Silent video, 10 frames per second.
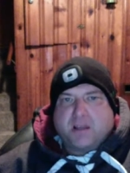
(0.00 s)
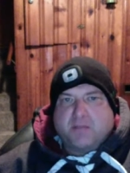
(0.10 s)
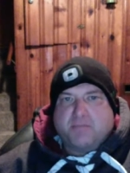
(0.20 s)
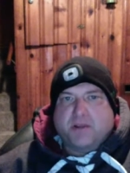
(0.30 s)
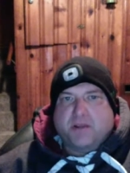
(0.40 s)

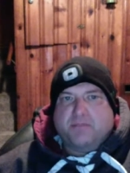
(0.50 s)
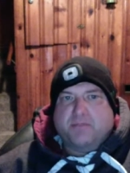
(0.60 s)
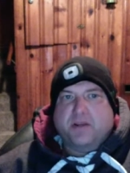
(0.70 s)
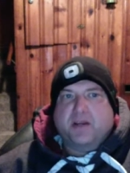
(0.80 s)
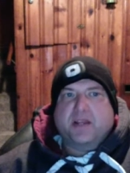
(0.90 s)

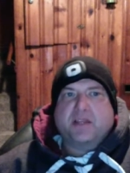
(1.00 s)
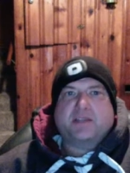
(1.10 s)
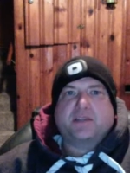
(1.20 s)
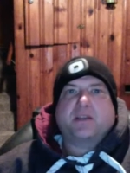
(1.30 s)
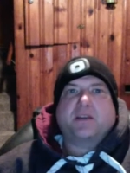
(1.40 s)
pretty
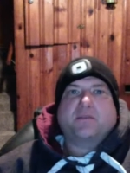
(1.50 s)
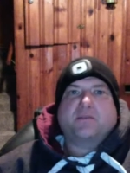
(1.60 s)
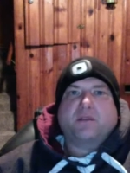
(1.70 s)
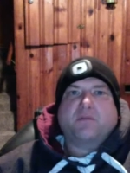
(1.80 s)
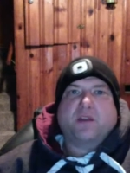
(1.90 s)
nice
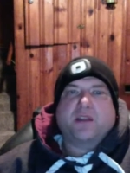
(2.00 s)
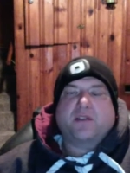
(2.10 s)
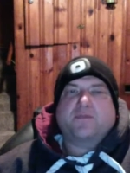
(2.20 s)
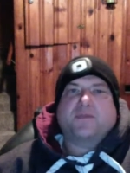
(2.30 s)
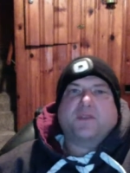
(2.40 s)
array
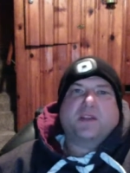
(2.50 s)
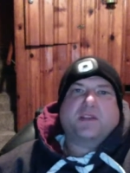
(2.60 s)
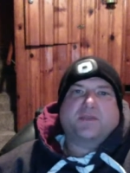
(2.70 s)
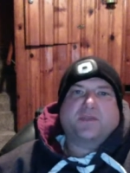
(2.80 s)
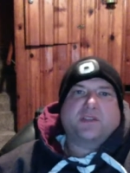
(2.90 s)
of
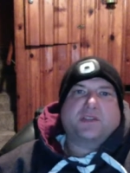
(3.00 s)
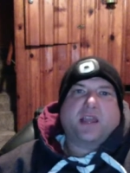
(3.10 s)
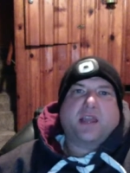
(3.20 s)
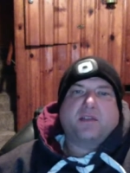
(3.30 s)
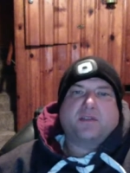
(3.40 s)
different
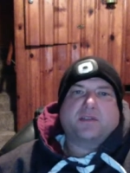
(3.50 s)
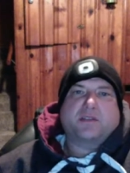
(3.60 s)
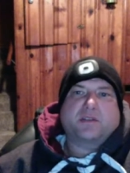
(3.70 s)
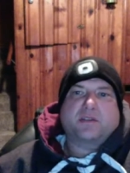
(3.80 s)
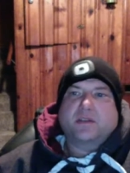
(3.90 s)
styles
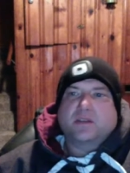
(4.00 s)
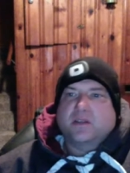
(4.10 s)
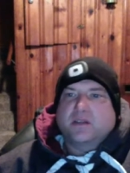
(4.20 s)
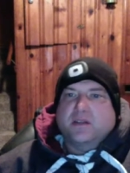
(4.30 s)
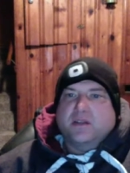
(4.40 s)
and
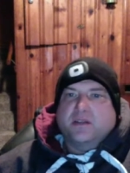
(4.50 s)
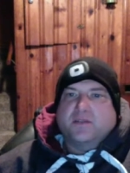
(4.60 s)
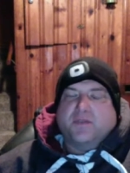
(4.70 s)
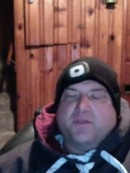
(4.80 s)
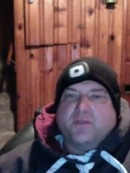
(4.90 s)

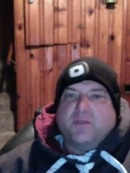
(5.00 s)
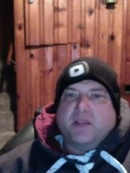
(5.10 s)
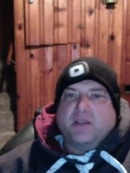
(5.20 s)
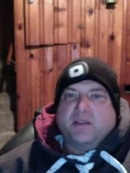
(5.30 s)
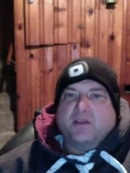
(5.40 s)
different
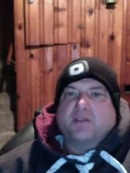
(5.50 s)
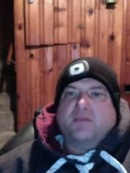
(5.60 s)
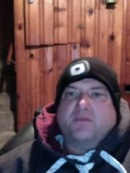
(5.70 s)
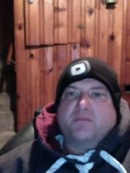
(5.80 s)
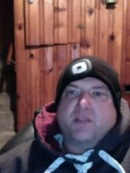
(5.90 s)

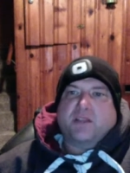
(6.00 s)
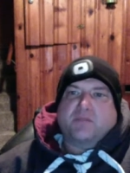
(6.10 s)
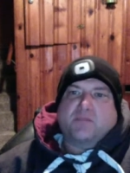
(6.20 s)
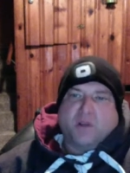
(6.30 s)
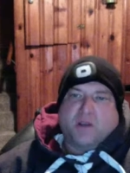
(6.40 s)
makes
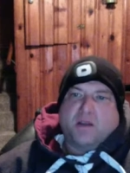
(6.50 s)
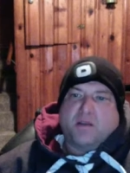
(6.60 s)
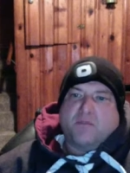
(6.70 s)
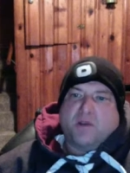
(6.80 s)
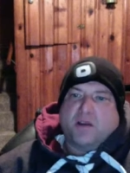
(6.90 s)
and
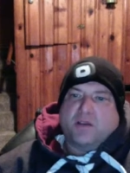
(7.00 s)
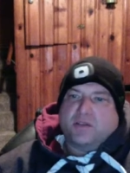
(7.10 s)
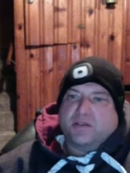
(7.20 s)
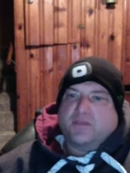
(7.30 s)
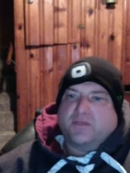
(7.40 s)

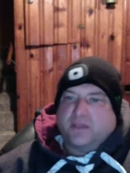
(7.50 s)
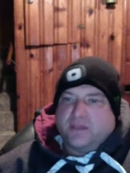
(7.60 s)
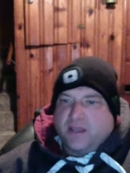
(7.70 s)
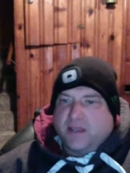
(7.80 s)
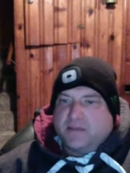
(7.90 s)
models, stuff like
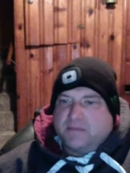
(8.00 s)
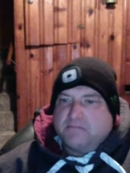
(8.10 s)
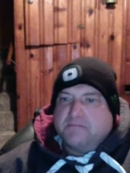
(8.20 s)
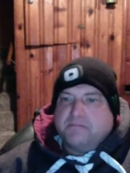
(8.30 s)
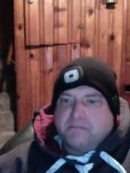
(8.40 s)
that.
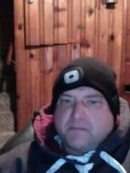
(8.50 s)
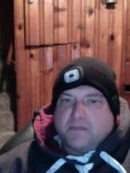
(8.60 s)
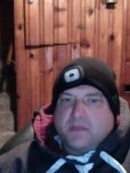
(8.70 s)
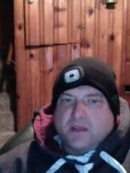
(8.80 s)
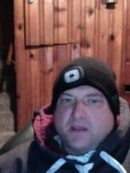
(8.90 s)

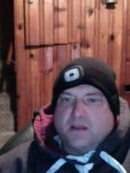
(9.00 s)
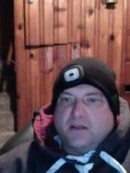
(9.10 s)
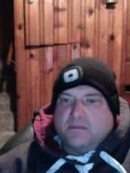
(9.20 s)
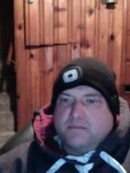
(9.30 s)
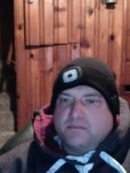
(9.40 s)
Um,